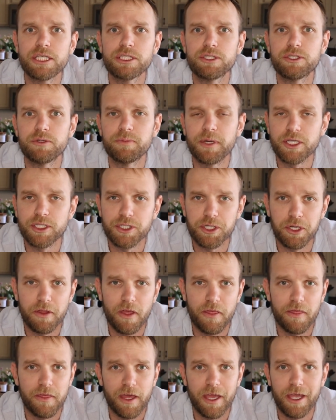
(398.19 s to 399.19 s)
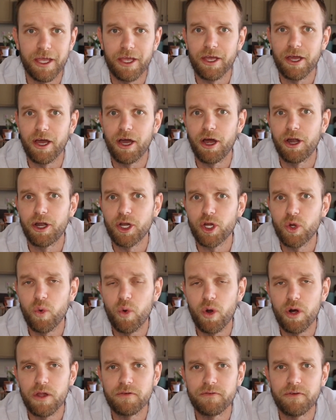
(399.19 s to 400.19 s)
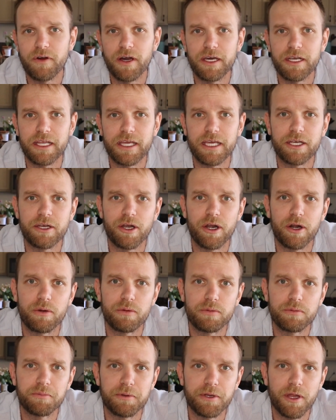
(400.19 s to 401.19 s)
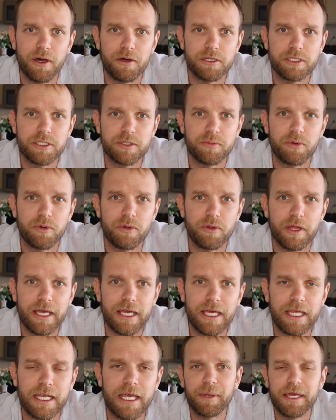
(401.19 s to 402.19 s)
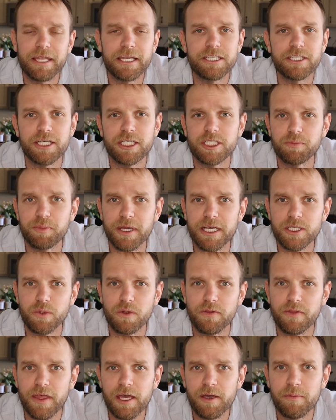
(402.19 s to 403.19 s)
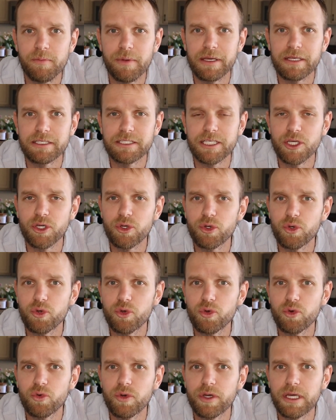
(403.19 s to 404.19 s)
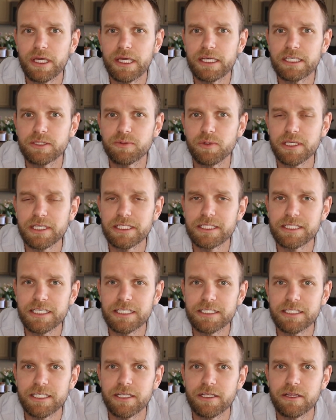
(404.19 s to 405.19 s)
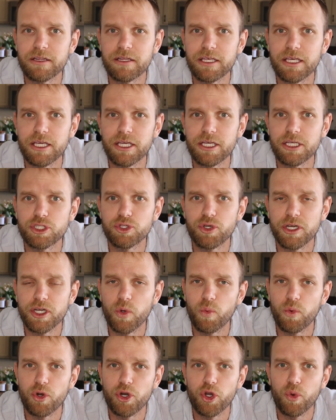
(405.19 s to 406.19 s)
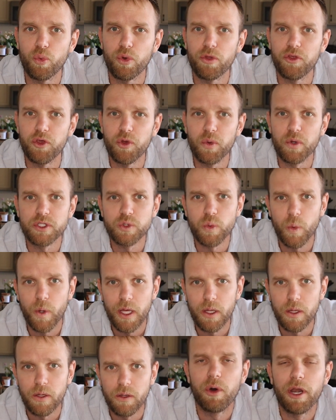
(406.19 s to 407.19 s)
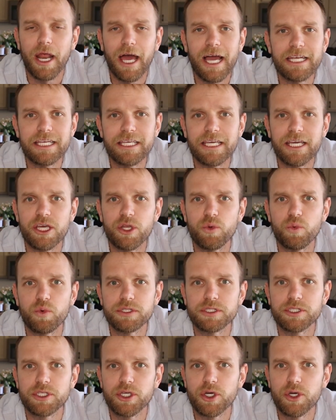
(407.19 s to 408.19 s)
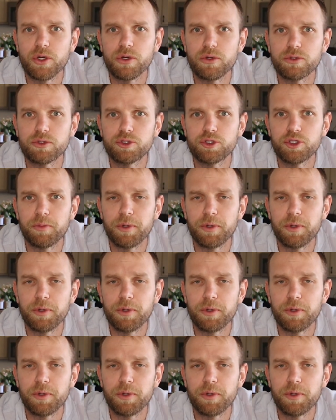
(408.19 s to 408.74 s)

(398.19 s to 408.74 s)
to make sure that they are qualified and are knowledgeable, and begin to touch base with them and see who is most consistently trying to work with you as well. What I did was go to